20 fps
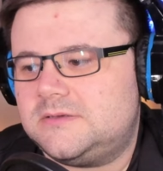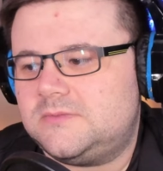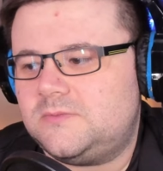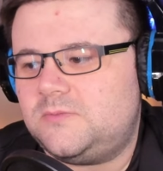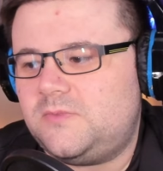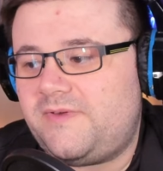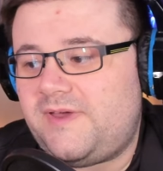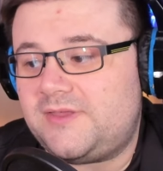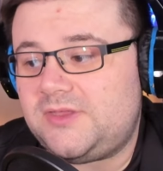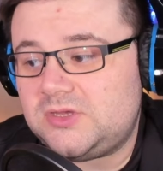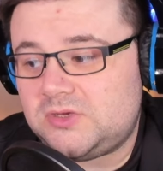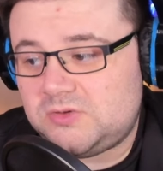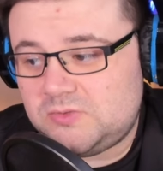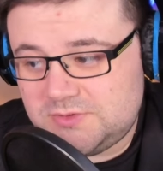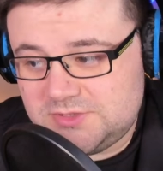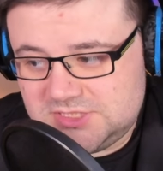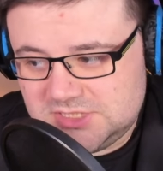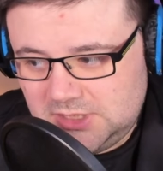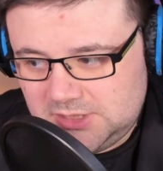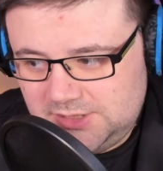without the
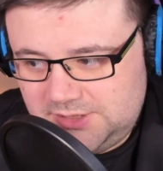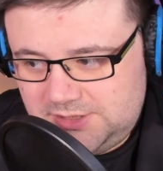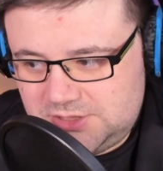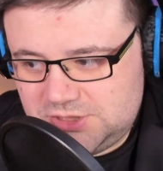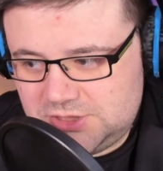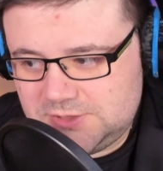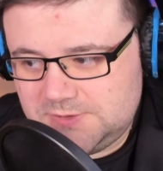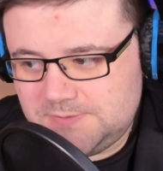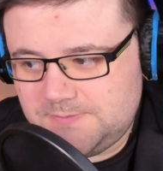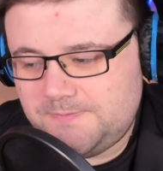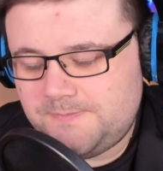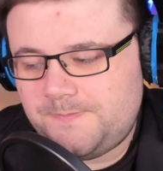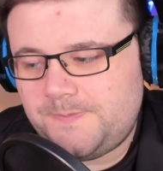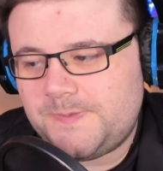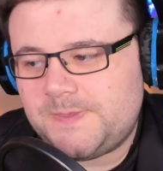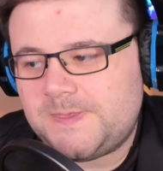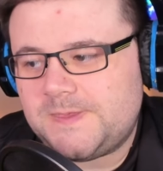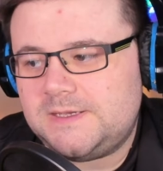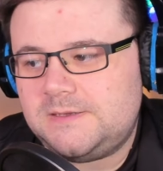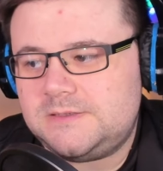crew's knowledge,
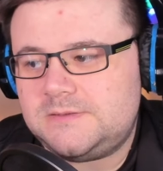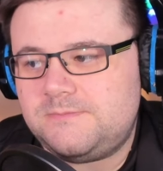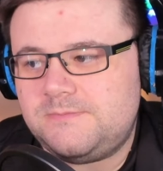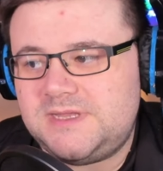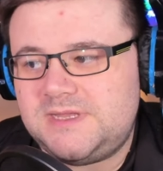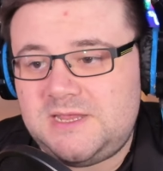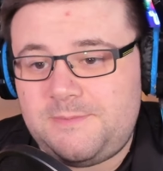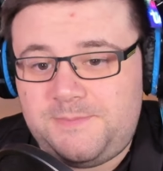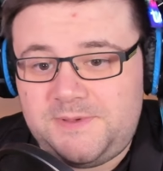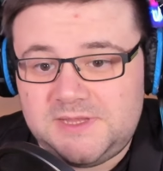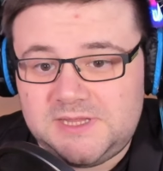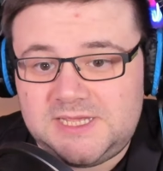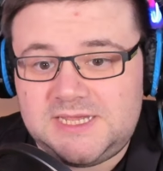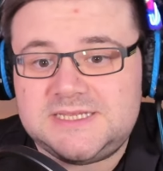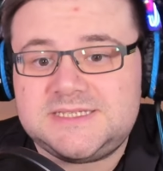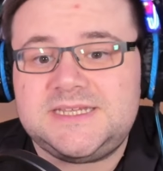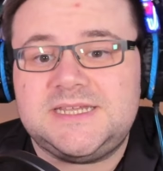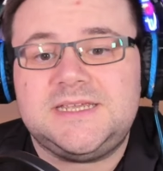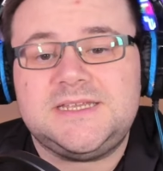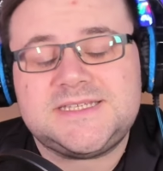
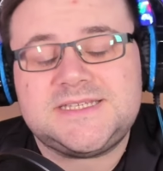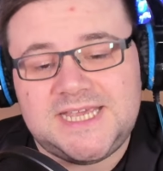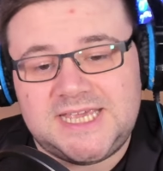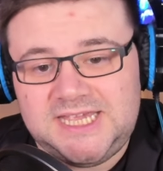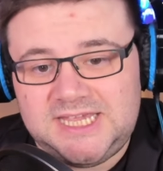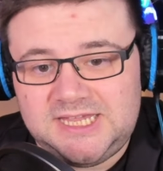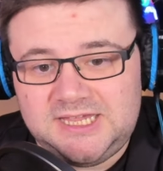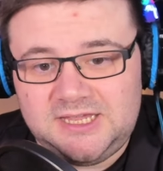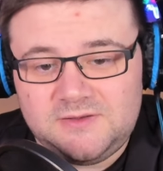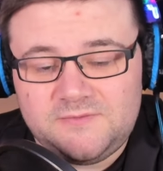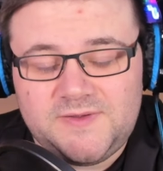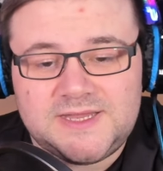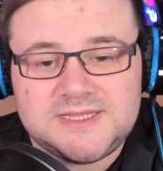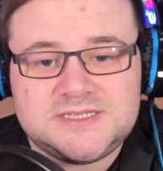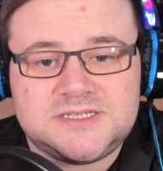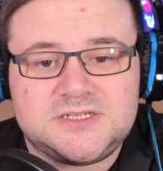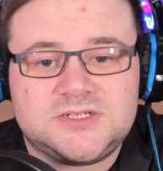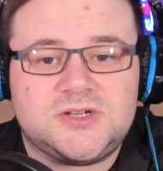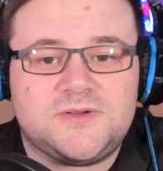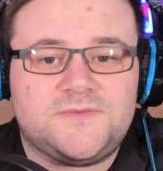manipulating, taking
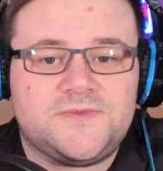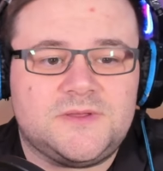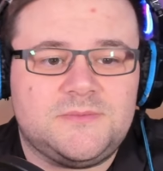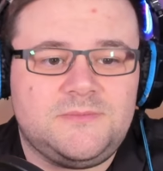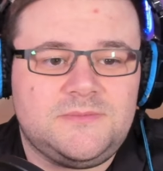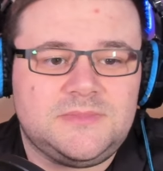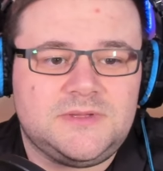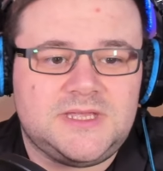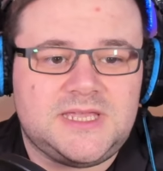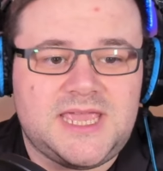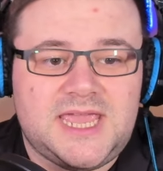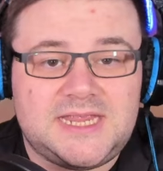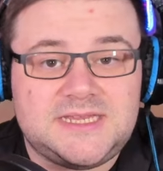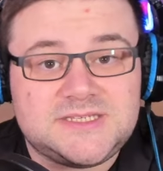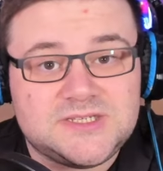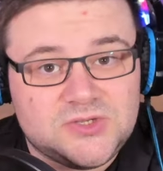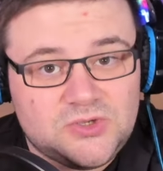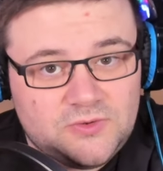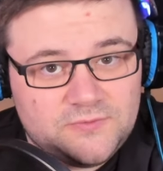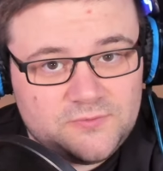advantage of them,
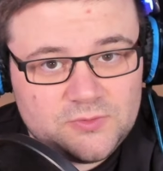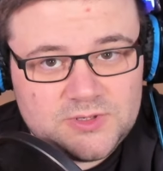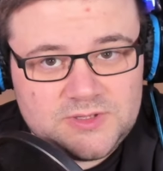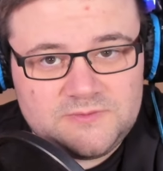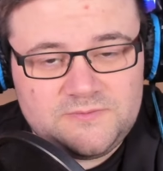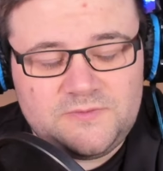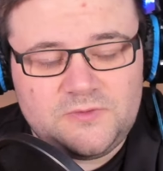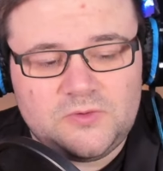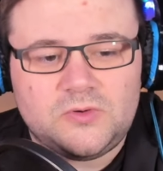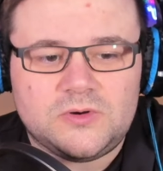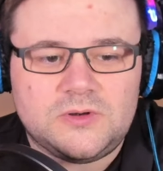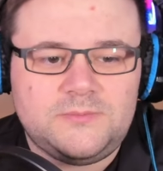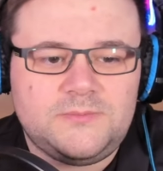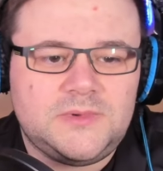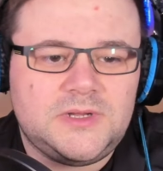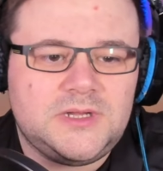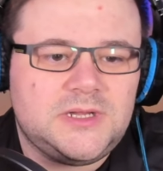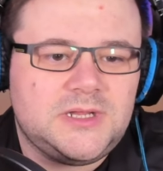Gates covering for him.